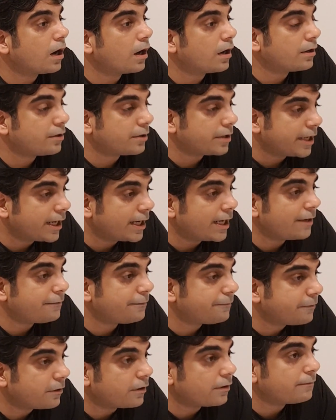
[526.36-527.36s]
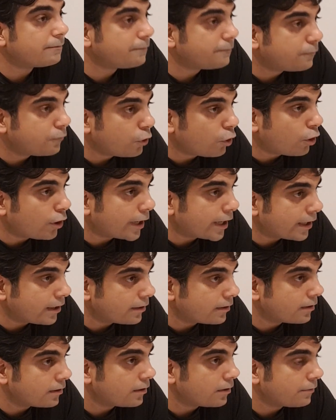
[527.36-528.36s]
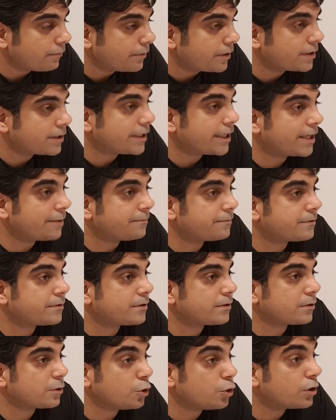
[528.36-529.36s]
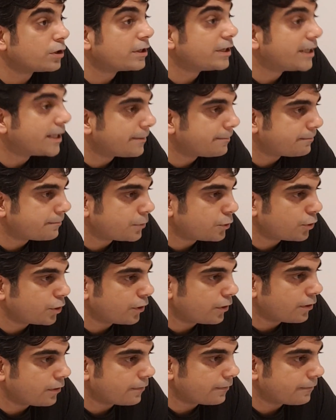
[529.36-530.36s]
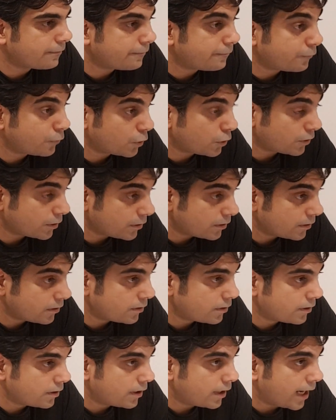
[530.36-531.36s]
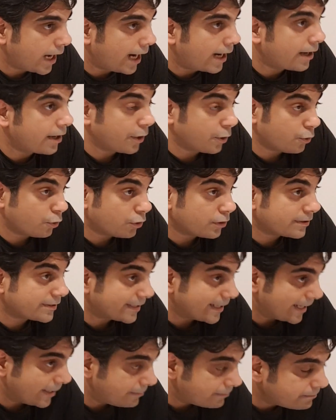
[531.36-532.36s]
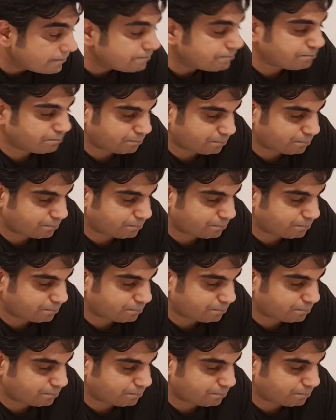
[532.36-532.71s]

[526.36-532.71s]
a really firm flooring which gives good grip to your foot and you don't slip,